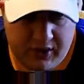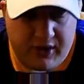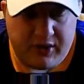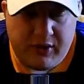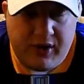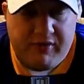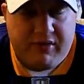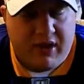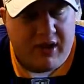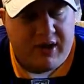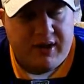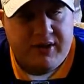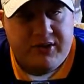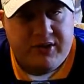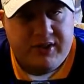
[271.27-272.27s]
They do have a lot
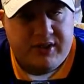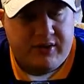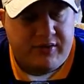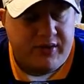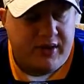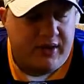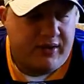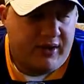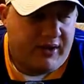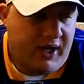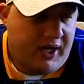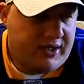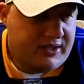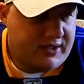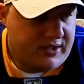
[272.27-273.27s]
of injuries over there. They
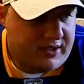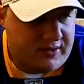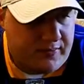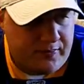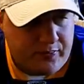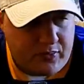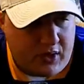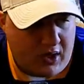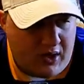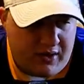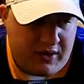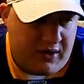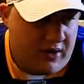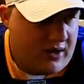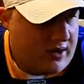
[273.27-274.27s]
got,
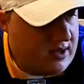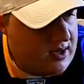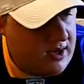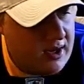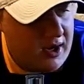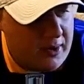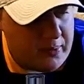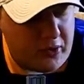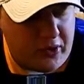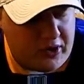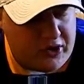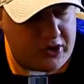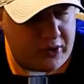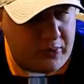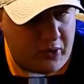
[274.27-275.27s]
I'm
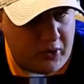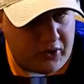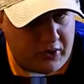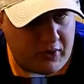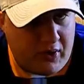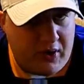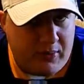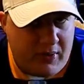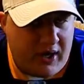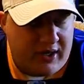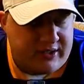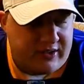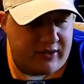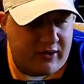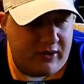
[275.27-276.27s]
pretty sure both your running
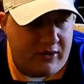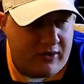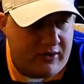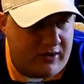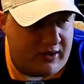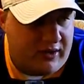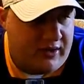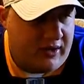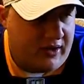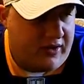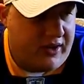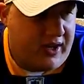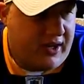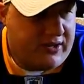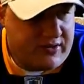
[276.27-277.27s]
backs are hurt, and now
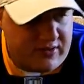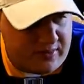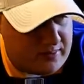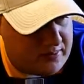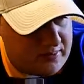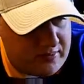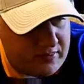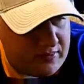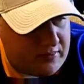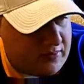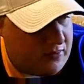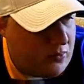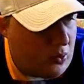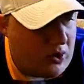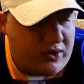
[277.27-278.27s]
you got some,
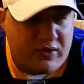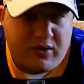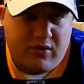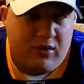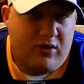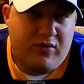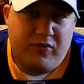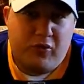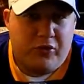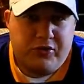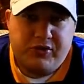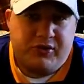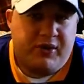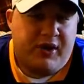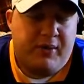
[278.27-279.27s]
third or
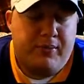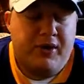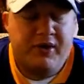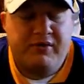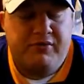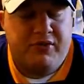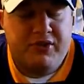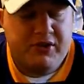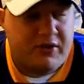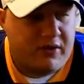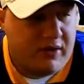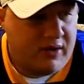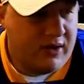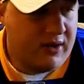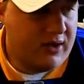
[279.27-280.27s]
fourth string, I'm not even
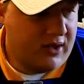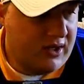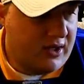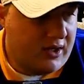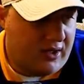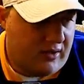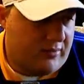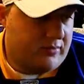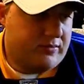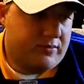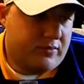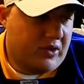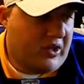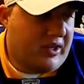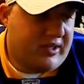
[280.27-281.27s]
sure.
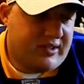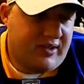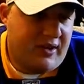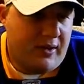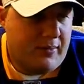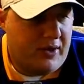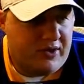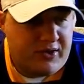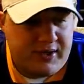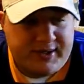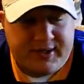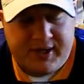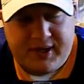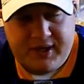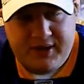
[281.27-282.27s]
But like I said, I'm not
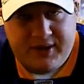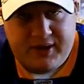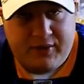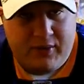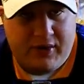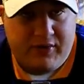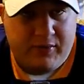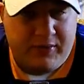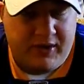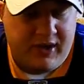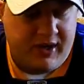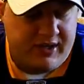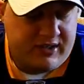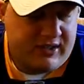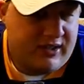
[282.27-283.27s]
trying to take anything away from you
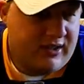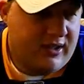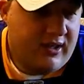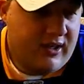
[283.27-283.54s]
guys.